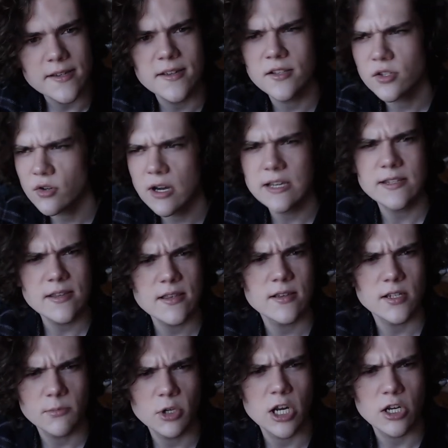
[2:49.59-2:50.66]
It's crazy that
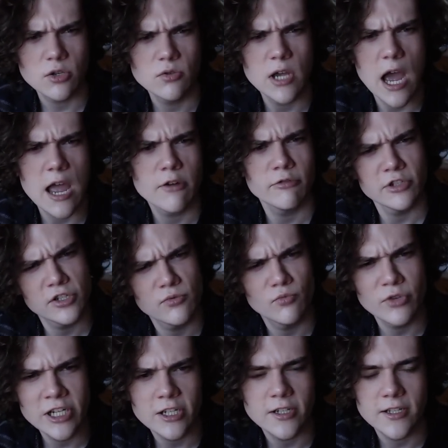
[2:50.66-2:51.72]
someone I knew died, which is
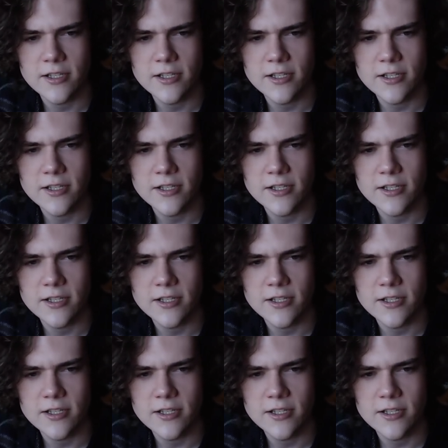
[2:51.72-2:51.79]
weird.